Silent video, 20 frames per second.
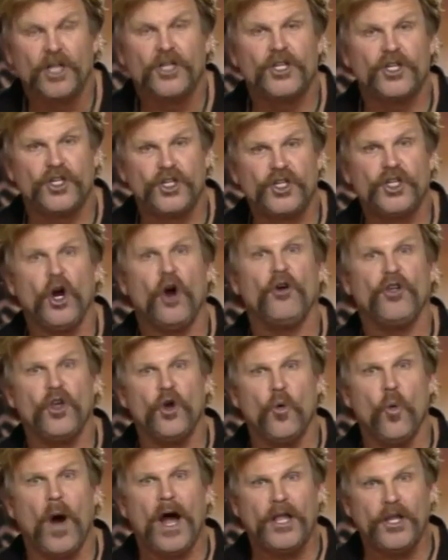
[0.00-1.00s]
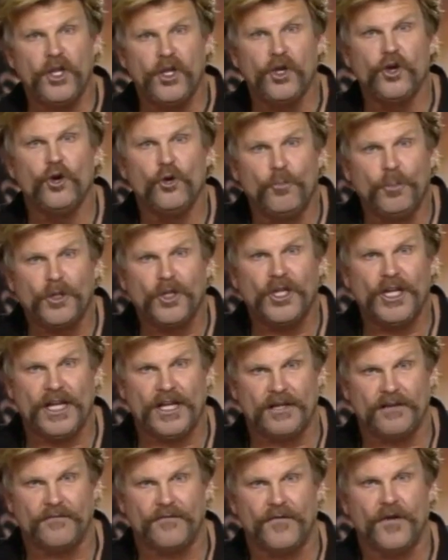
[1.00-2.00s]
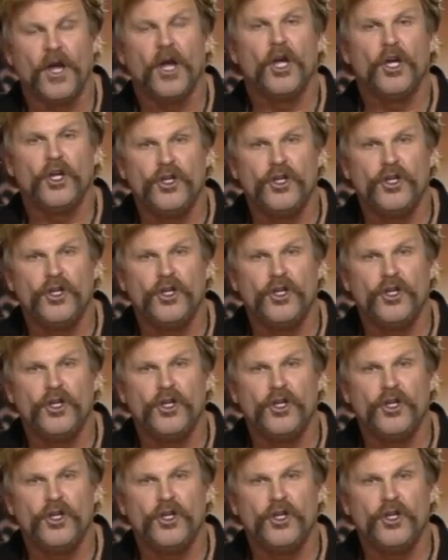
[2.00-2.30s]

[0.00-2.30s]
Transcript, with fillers: to show you what you believe